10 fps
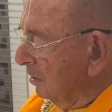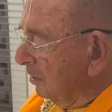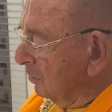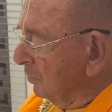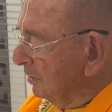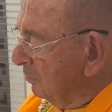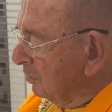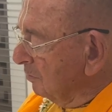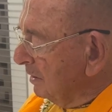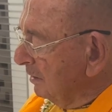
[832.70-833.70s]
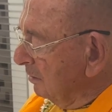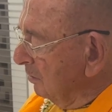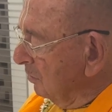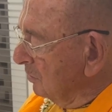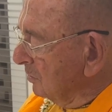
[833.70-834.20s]
Queen Rukmini
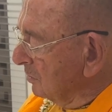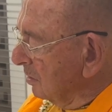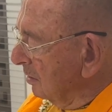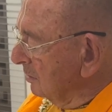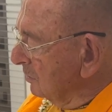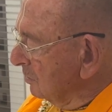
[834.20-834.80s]
noticed signs